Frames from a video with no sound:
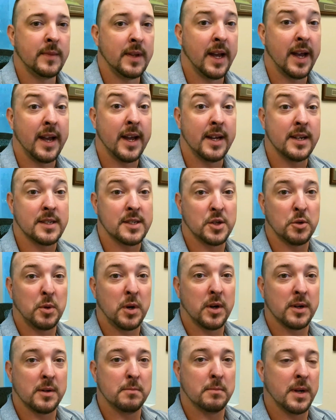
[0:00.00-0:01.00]
Hey, so
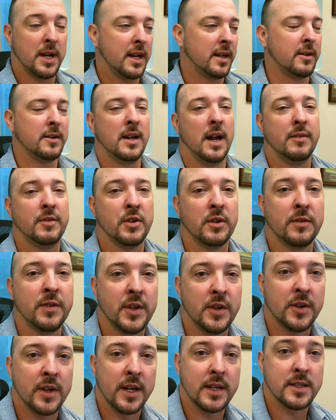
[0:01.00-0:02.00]
welcome back. After a
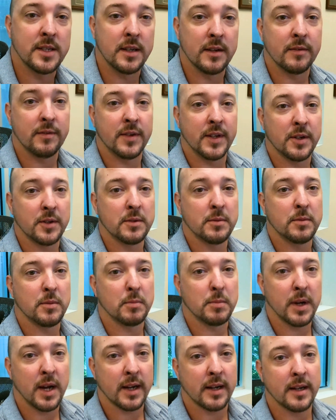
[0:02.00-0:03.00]
few days in the field, we're
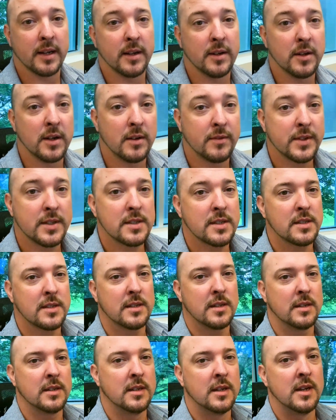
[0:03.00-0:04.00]
back in the office.